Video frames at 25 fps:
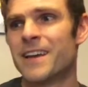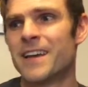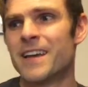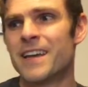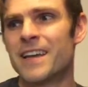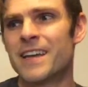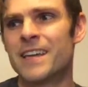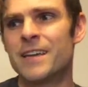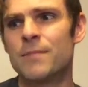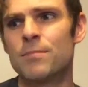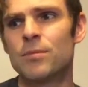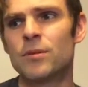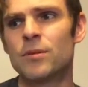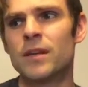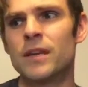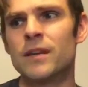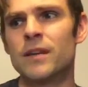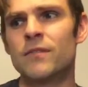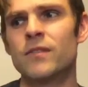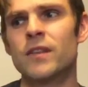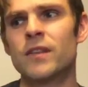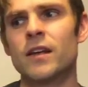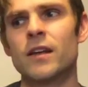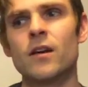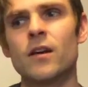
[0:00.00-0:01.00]
He
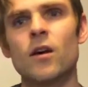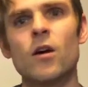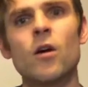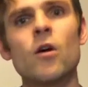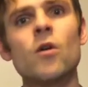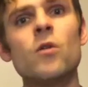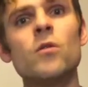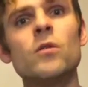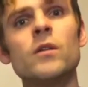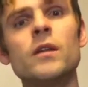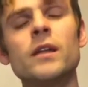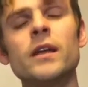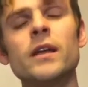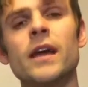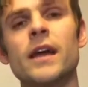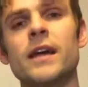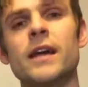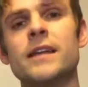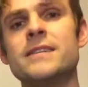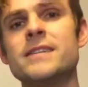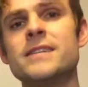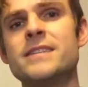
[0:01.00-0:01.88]
believed that only a